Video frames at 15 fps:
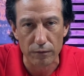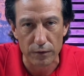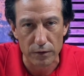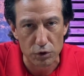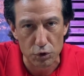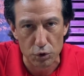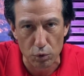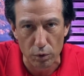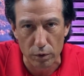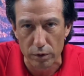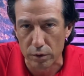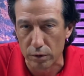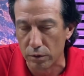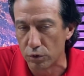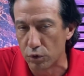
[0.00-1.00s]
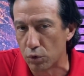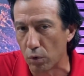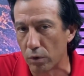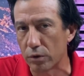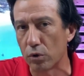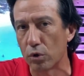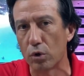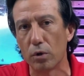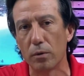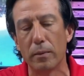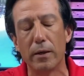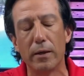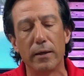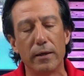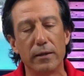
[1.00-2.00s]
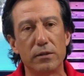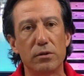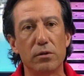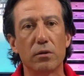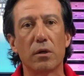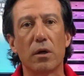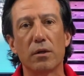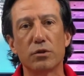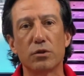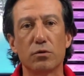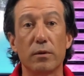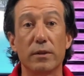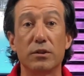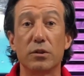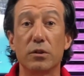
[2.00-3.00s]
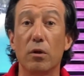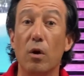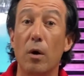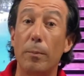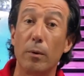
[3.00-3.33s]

it's short term, it still causes rates to go up.